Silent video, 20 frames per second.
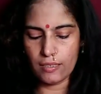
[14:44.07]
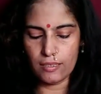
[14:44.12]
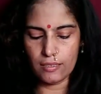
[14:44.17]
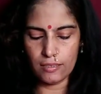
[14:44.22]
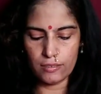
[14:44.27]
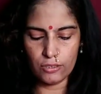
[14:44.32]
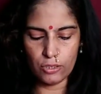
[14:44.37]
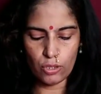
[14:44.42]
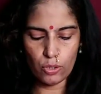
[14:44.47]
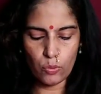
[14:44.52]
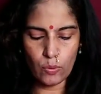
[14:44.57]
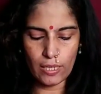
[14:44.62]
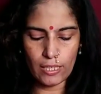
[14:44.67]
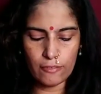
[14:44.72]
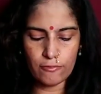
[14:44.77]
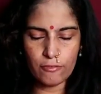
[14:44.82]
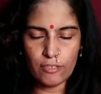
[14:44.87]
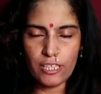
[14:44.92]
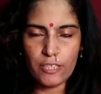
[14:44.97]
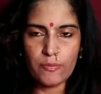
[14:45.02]
uh, you know,
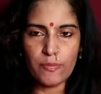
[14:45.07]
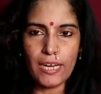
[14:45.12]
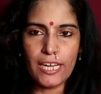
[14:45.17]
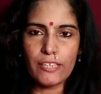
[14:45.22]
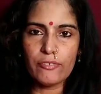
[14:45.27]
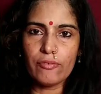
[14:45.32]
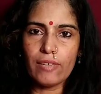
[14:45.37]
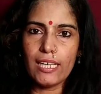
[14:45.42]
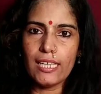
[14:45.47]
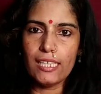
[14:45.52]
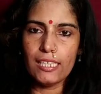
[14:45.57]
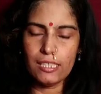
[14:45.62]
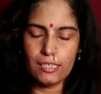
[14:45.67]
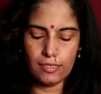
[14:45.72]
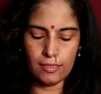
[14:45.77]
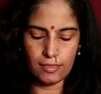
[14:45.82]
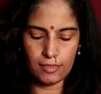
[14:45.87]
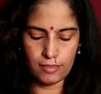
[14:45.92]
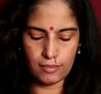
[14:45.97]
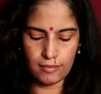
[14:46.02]
wonderful in mind
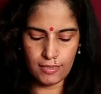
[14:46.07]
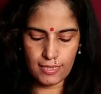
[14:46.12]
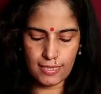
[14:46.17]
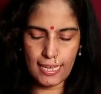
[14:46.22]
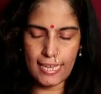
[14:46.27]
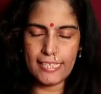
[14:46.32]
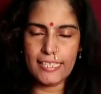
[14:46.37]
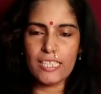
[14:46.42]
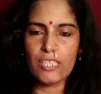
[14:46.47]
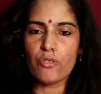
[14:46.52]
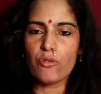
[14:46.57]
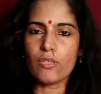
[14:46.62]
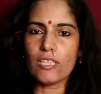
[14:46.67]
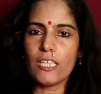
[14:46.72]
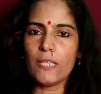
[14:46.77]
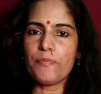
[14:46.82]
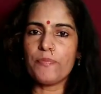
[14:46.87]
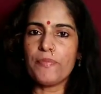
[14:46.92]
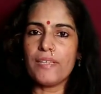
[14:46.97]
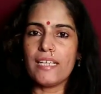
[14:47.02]
while uh, deciding to
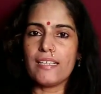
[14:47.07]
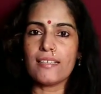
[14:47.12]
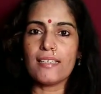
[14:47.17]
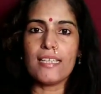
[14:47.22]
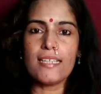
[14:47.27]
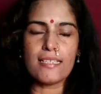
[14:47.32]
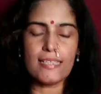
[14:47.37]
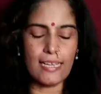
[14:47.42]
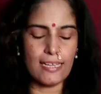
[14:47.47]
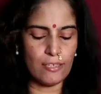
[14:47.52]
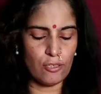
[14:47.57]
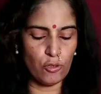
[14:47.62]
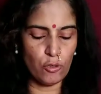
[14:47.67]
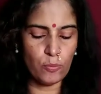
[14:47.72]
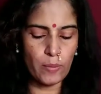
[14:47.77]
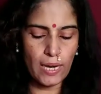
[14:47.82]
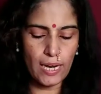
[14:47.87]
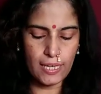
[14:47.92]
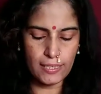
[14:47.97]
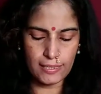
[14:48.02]
keep Nargis and
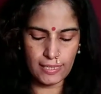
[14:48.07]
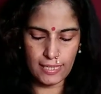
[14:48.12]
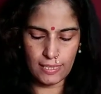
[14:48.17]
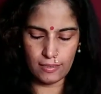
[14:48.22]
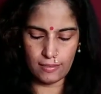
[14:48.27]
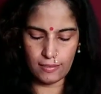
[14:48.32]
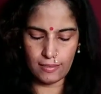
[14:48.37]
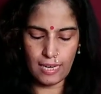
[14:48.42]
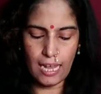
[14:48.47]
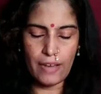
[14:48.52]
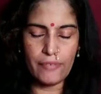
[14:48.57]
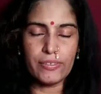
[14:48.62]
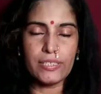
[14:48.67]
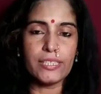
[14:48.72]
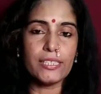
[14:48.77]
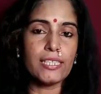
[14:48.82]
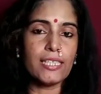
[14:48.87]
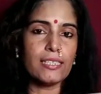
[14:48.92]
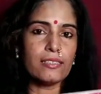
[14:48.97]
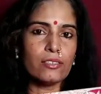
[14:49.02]
Loban and
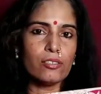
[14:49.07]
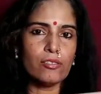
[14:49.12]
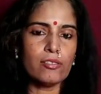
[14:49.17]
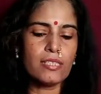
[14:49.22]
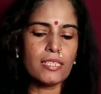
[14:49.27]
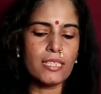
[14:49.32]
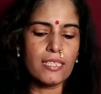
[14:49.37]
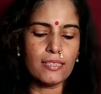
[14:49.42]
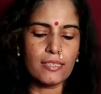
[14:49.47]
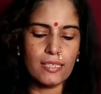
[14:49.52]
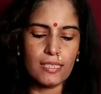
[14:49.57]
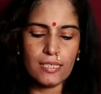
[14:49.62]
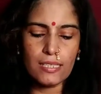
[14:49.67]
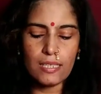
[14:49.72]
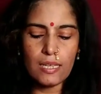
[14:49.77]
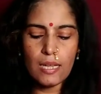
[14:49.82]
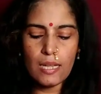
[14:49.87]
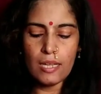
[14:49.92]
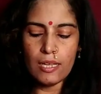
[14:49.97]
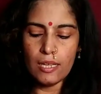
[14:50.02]
Lavender and Tulsi in
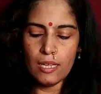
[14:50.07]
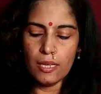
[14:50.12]
this.